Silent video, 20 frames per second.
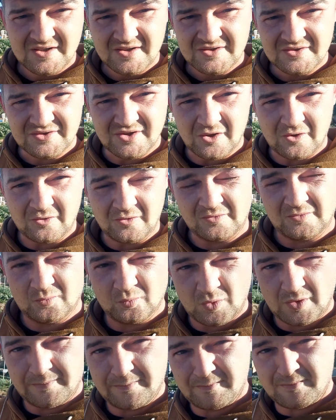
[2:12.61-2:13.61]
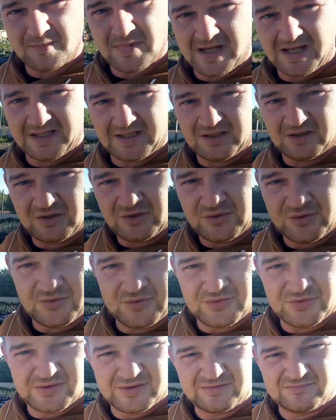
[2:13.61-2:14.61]
So we may
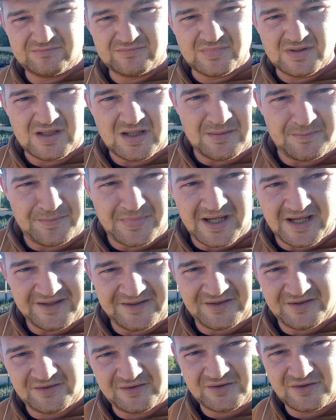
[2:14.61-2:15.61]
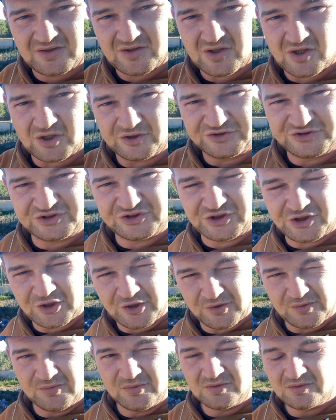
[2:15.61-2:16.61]
lose a bed or
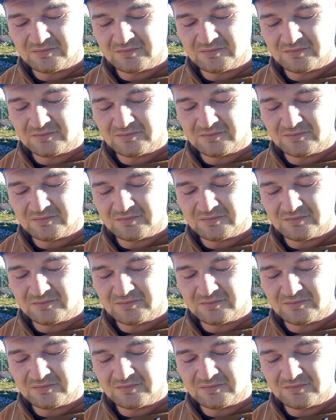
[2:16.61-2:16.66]
two,